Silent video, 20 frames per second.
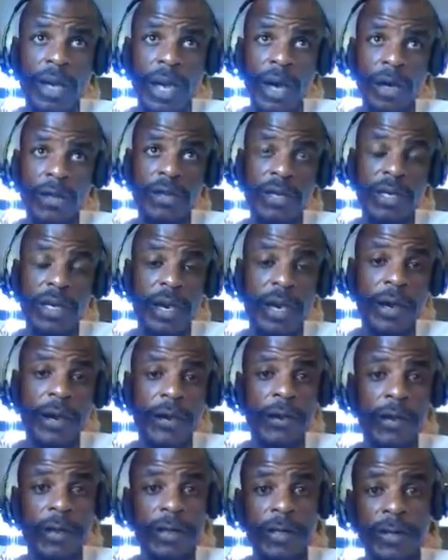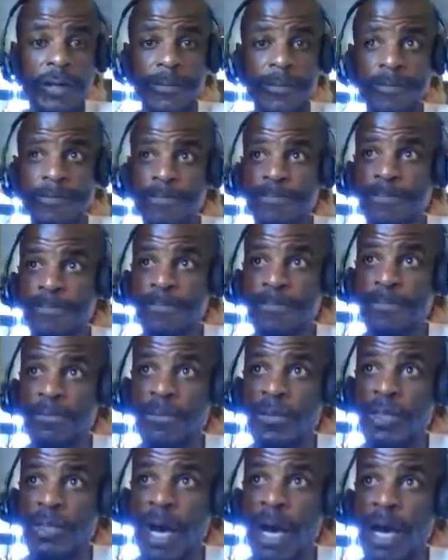healthcare, and a
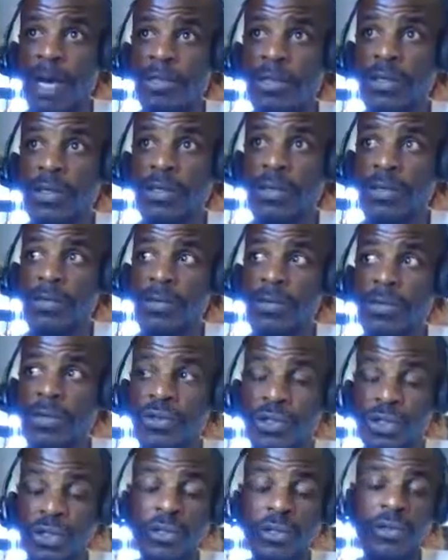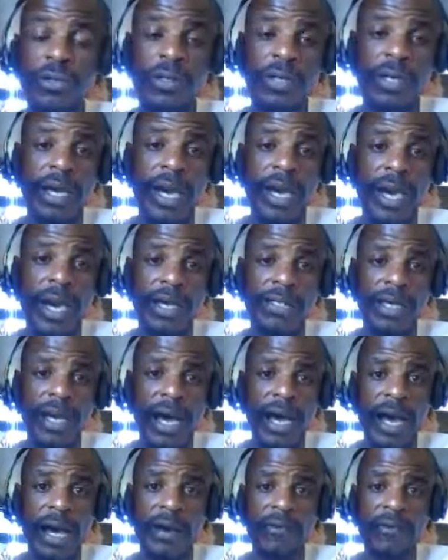doctor generally has
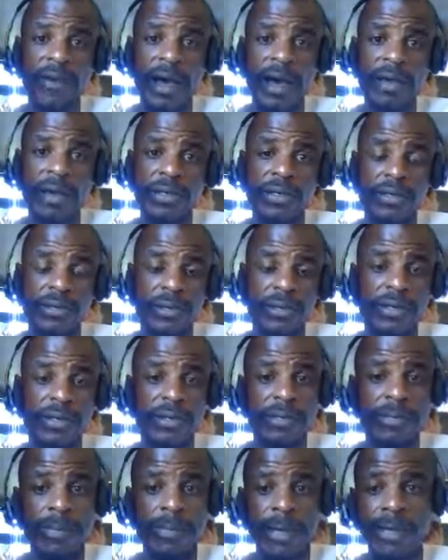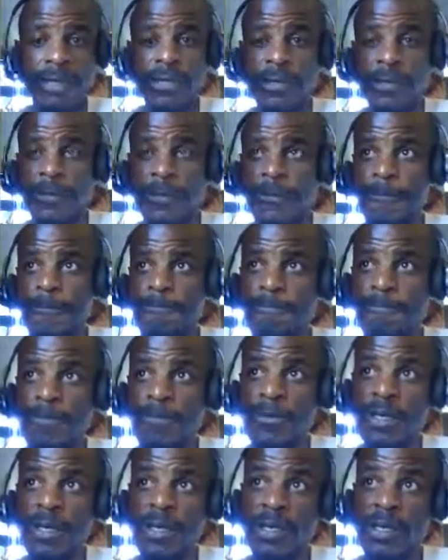a higher value than the patient,
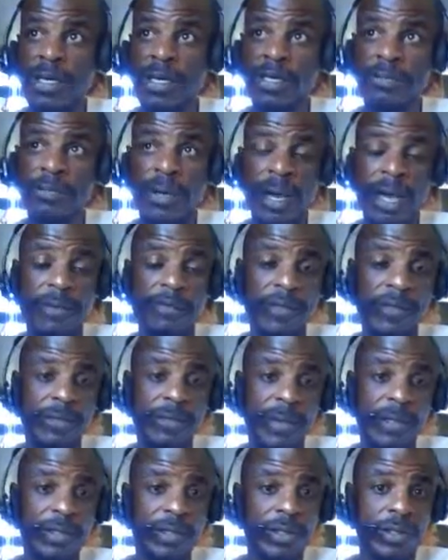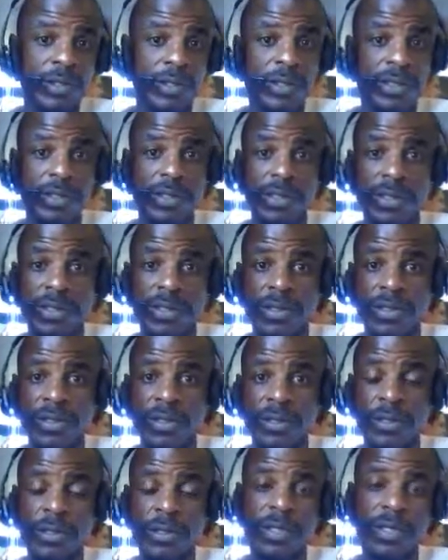unless perhaps the patient is an
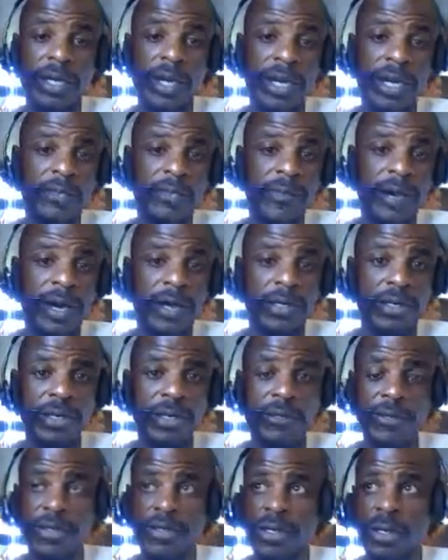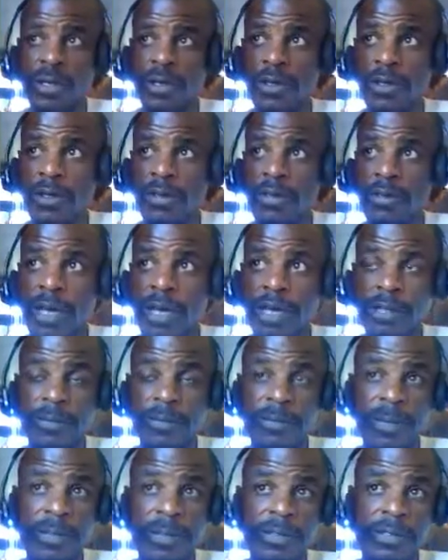attorney, has value of his own, like
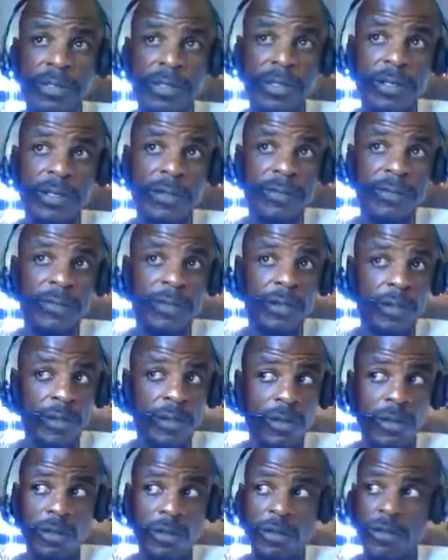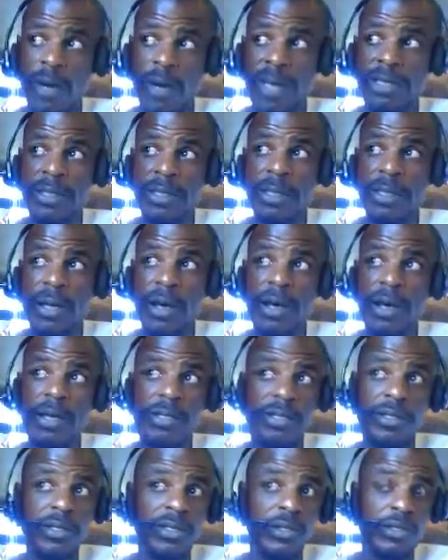the president, write the
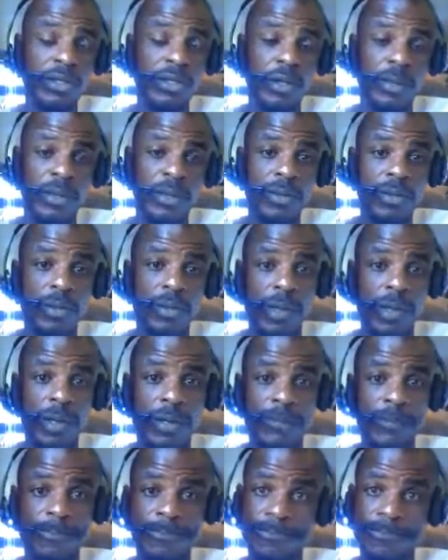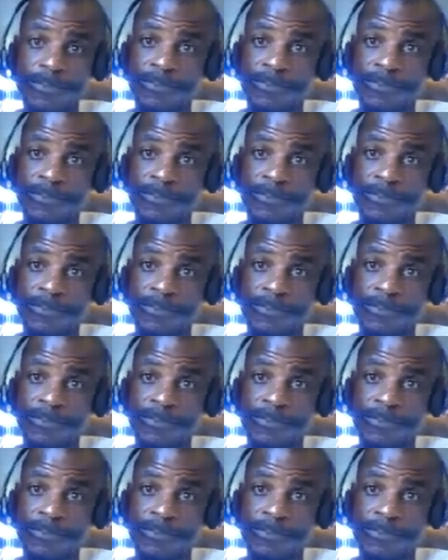laws and determine what